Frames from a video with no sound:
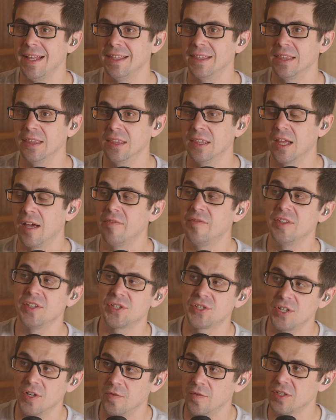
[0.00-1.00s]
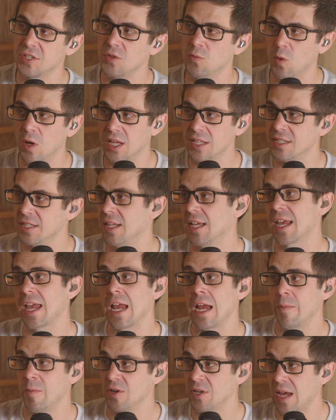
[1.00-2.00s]
I love this service and want to like
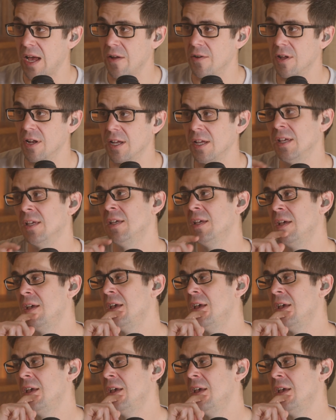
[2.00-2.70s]
hammer down on it.